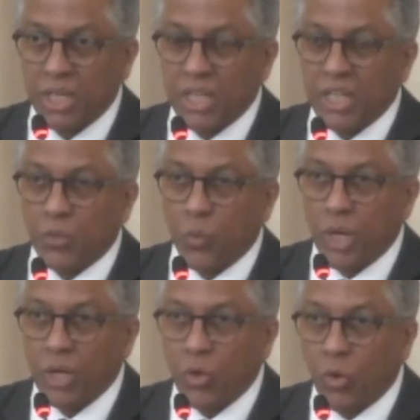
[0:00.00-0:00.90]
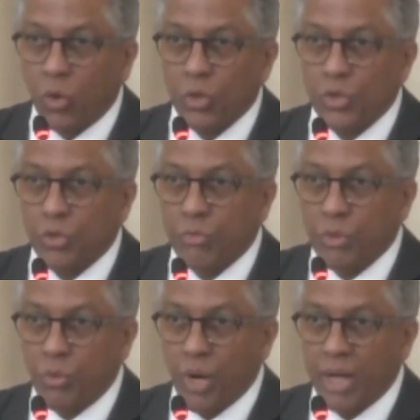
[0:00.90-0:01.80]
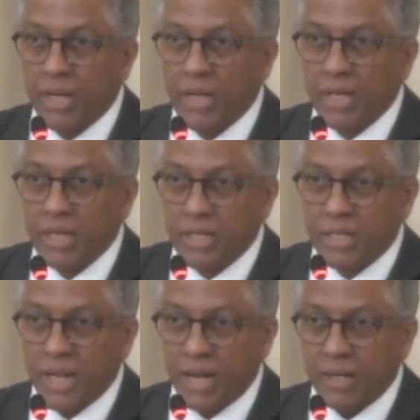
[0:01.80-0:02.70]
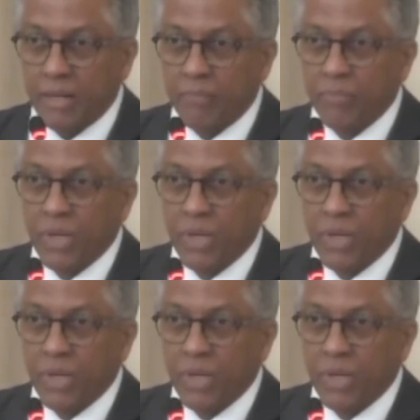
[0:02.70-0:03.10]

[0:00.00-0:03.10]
it will also be read in tandem